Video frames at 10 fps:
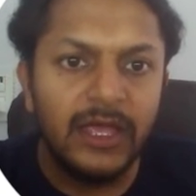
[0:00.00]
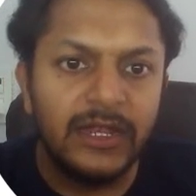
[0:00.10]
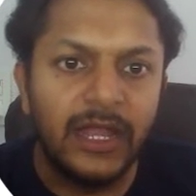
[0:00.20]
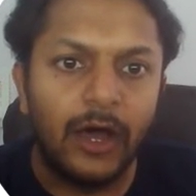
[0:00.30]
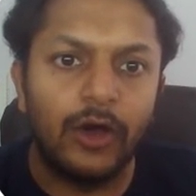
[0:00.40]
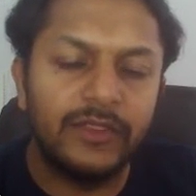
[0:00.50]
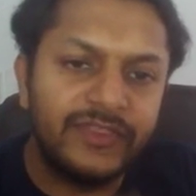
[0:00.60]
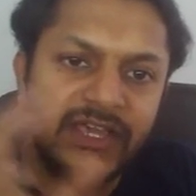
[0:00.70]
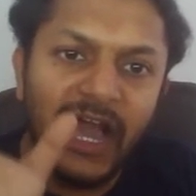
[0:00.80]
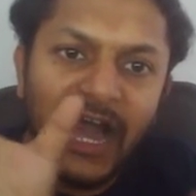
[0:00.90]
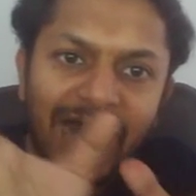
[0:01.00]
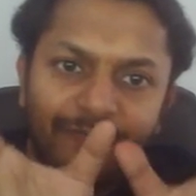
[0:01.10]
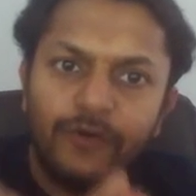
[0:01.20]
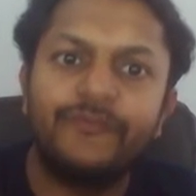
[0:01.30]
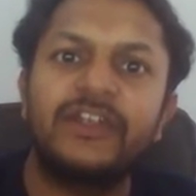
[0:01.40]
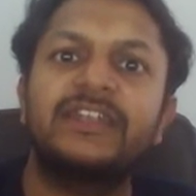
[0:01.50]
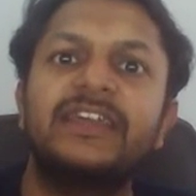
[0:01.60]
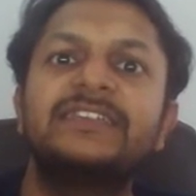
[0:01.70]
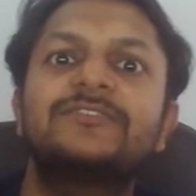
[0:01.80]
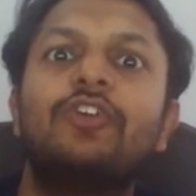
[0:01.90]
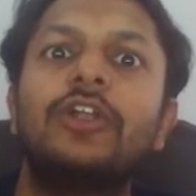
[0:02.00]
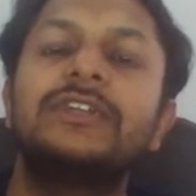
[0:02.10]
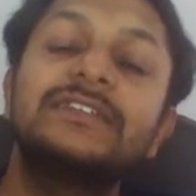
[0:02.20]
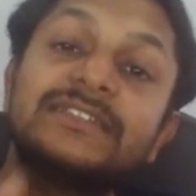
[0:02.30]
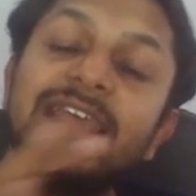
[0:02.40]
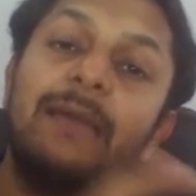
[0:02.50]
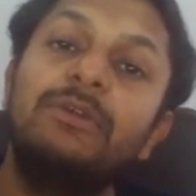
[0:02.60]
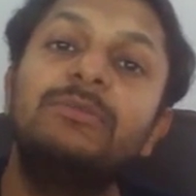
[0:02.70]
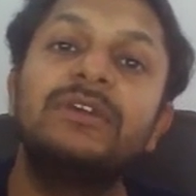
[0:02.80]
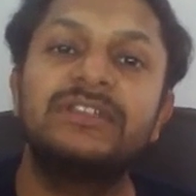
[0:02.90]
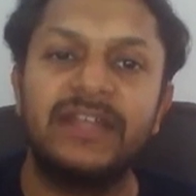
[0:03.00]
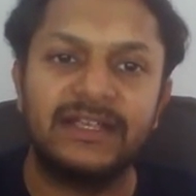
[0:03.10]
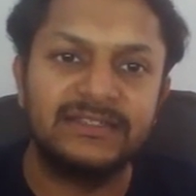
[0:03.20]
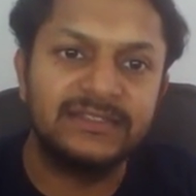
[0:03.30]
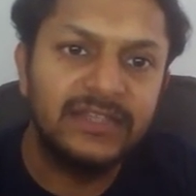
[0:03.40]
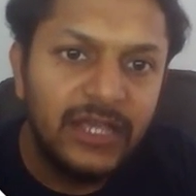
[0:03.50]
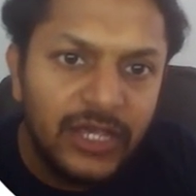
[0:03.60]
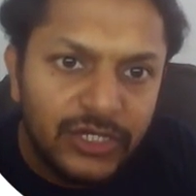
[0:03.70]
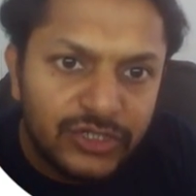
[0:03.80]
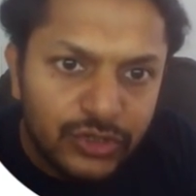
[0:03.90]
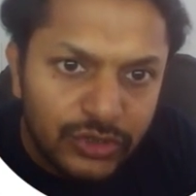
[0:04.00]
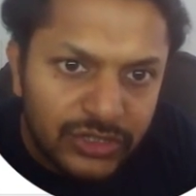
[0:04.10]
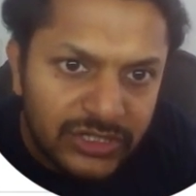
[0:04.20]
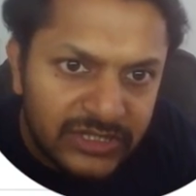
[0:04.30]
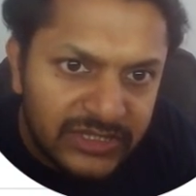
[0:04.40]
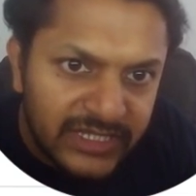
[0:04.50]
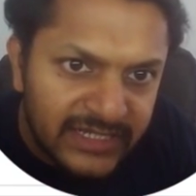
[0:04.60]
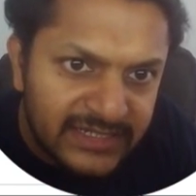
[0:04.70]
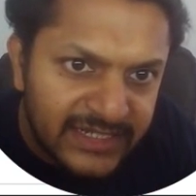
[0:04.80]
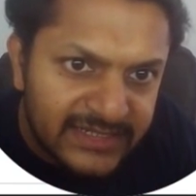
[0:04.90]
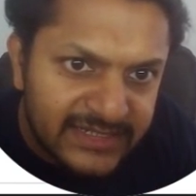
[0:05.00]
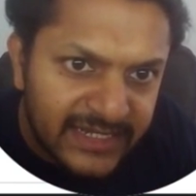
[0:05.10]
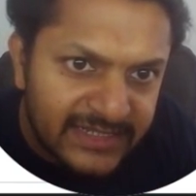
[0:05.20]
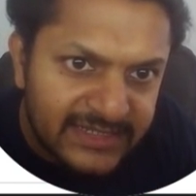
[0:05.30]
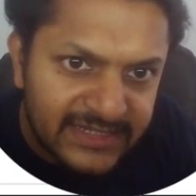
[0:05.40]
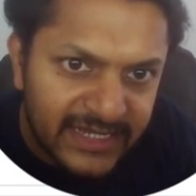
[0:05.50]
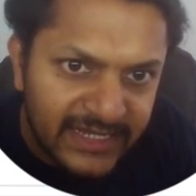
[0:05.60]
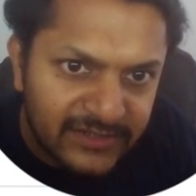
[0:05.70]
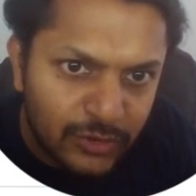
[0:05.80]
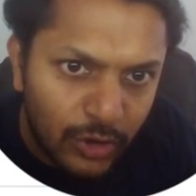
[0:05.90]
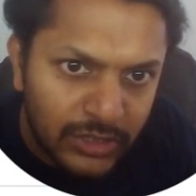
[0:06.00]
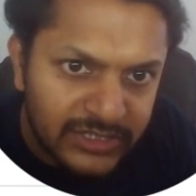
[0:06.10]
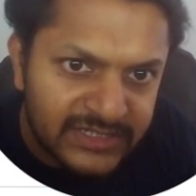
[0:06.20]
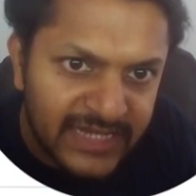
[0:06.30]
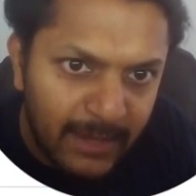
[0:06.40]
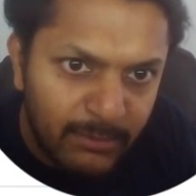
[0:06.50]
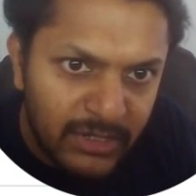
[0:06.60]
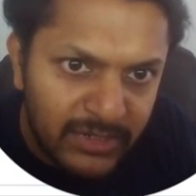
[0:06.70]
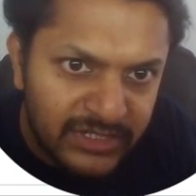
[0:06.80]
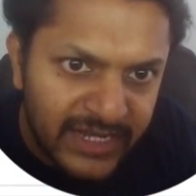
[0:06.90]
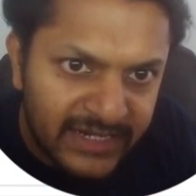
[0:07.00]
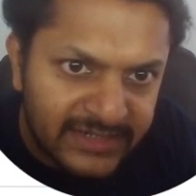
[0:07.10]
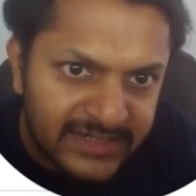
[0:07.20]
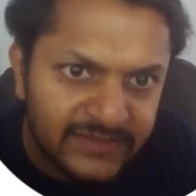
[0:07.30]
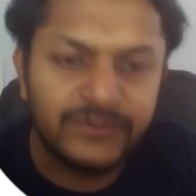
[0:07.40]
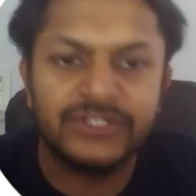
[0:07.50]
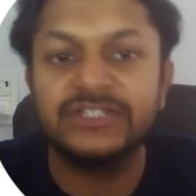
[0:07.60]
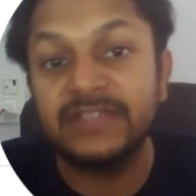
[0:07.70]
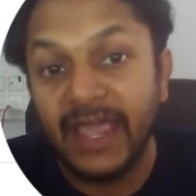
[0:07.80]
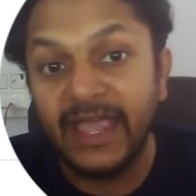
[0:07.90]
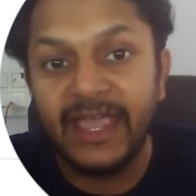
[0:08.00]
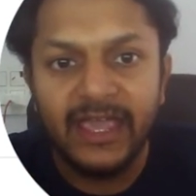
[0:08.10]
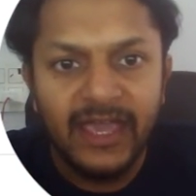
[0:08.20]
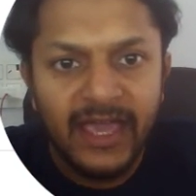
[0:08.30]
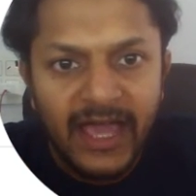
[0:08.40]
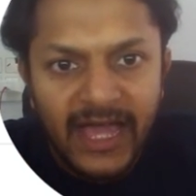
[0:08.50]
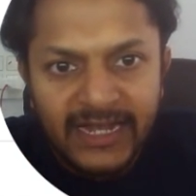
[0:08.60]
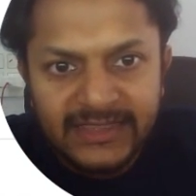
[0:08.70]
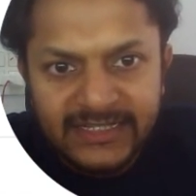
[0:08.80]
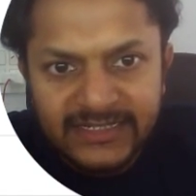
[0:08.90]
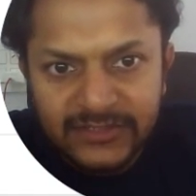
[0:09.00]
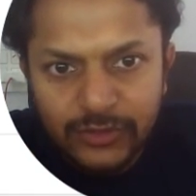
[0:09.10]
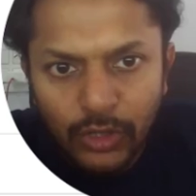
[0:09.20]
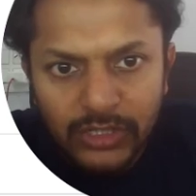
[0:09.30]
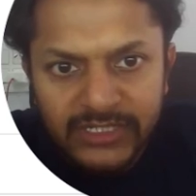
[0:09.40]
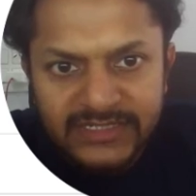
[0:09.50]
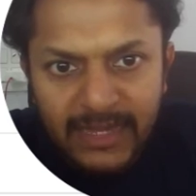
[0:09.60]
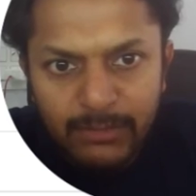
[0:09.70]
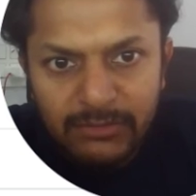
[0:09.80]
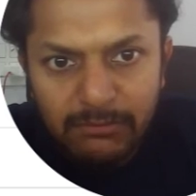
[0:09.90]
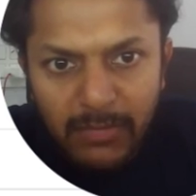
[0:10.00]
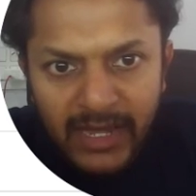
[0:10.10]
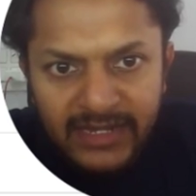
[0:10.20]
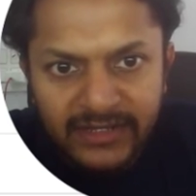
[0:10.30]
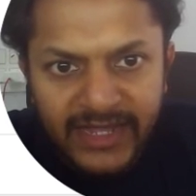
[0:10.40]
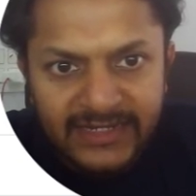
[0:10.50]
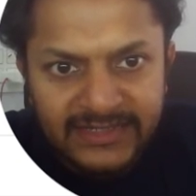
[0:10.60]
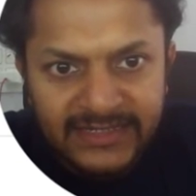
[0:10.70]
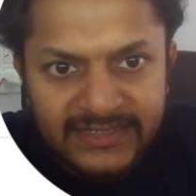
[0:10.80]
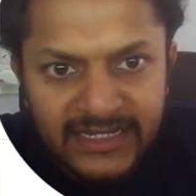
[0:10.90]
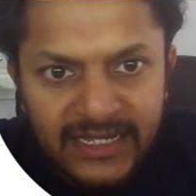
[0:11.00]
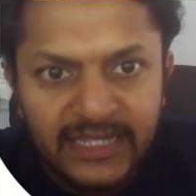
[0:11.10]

now, the half of it is called semi-major axis. So this distance is called semi-major axis, which is A, and this is called the semi-minor axis,